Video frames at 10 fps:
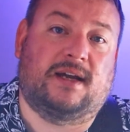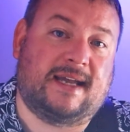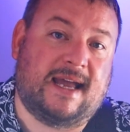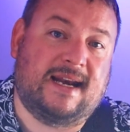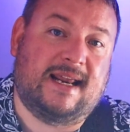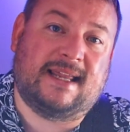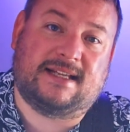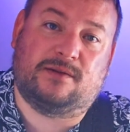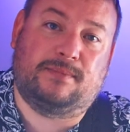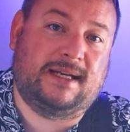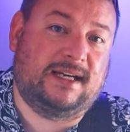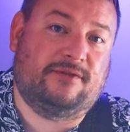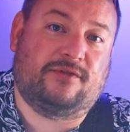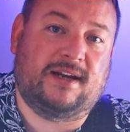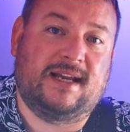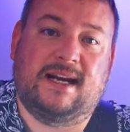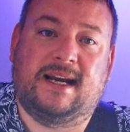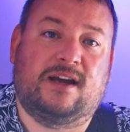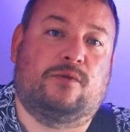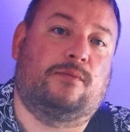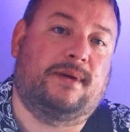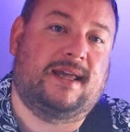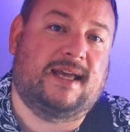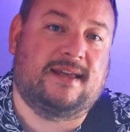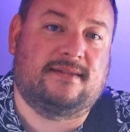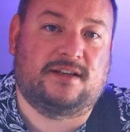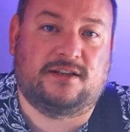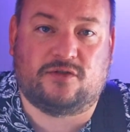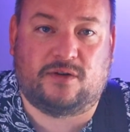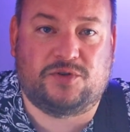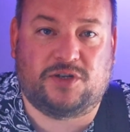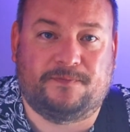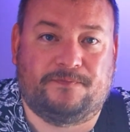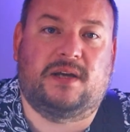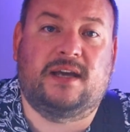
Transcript: Again, that's completely free, link will be in the description.